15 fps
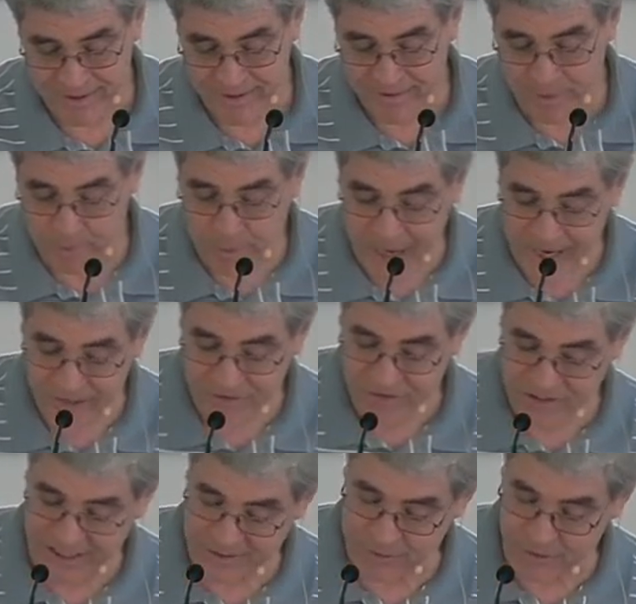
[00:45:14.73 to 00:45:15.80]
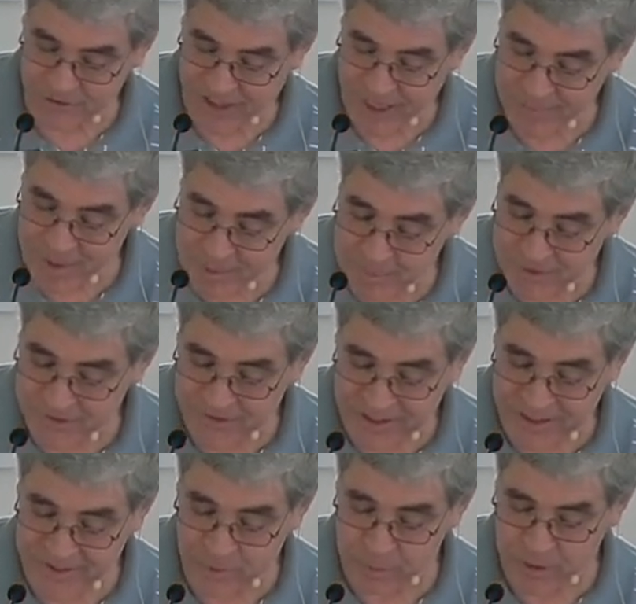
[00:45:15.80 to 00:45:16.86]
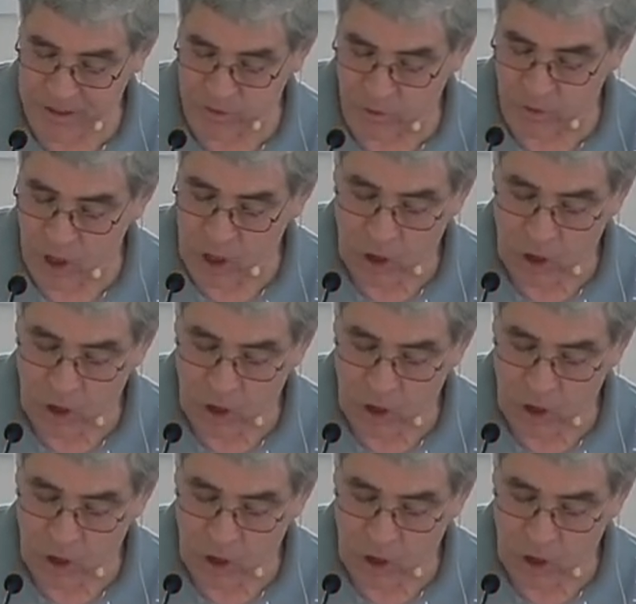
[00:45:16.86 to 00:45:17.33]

the bystanders came up and said to Peter,